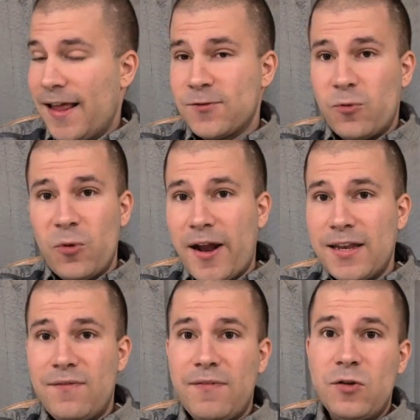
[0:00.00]
That's what really
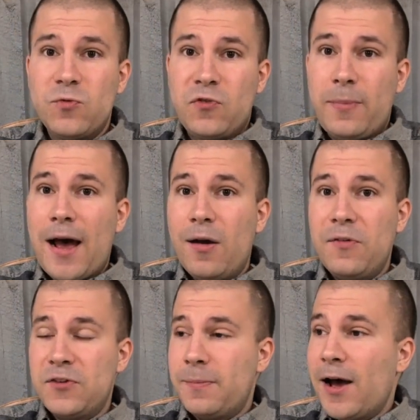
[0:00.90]
1950s was about. It
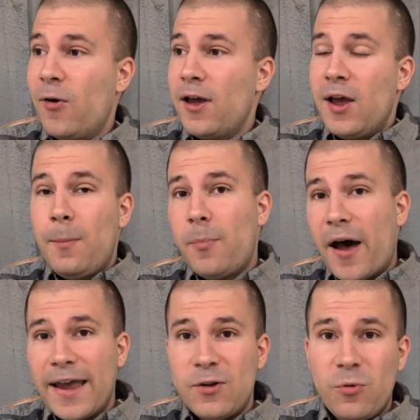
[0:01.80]
was about
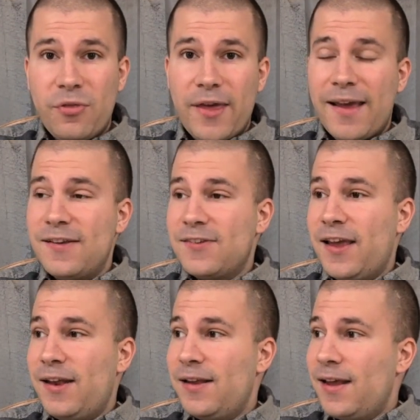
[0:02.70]
buying new things
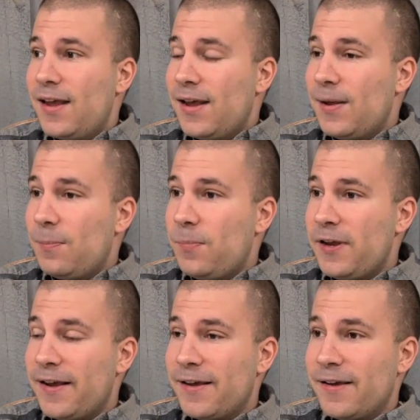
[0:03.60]
and
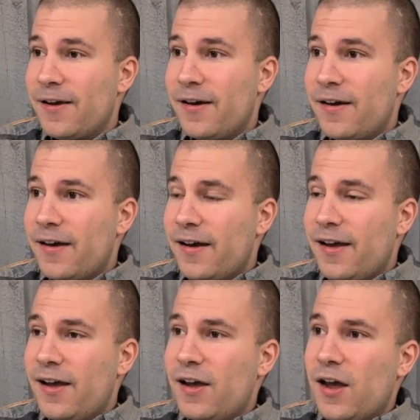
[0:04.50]
being
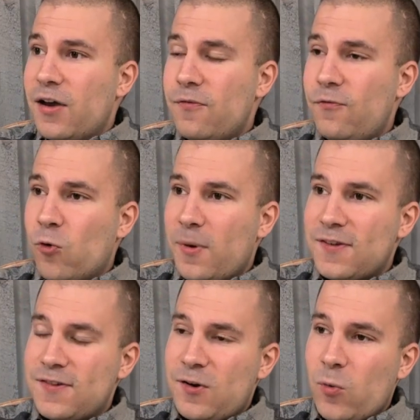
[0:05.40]
a
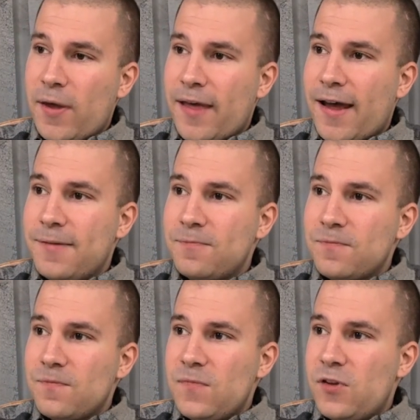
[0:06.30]
conformist in a way that
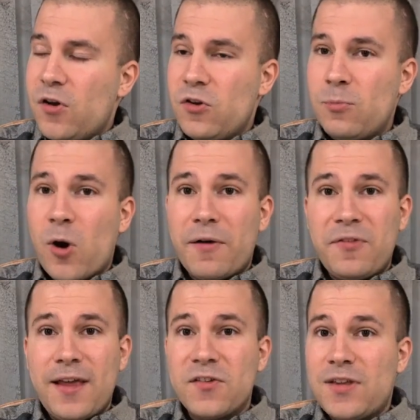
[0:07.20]
you bought
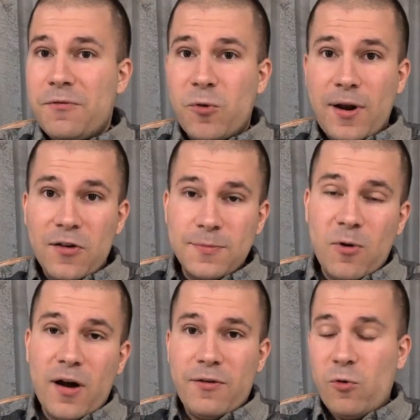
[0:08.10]
everything else that everyone else
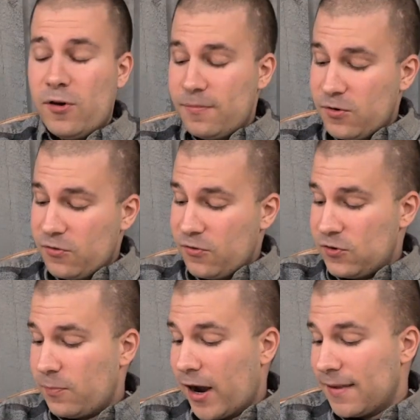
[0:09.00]
bought. Everyone
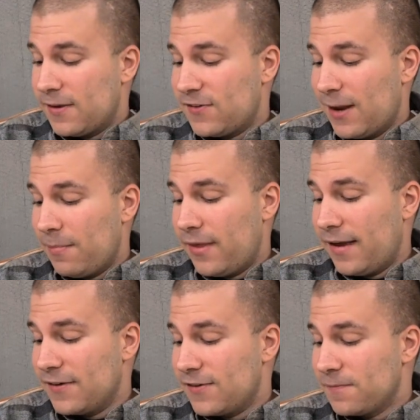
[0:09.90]
was buying the same
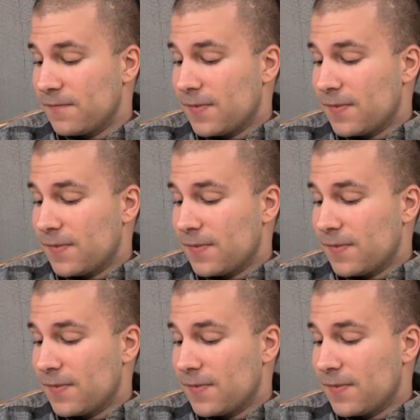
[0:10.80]
things.